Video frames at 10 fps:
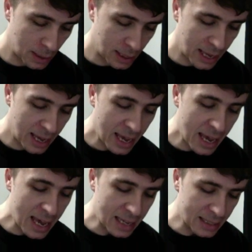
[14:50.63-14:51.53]

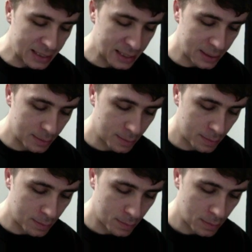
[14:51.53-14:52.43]
can't
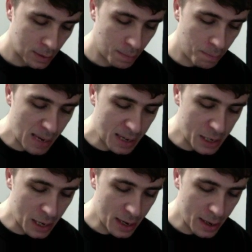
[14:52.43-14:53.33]
be
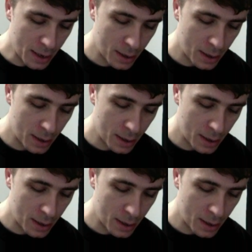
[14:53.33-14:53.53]
done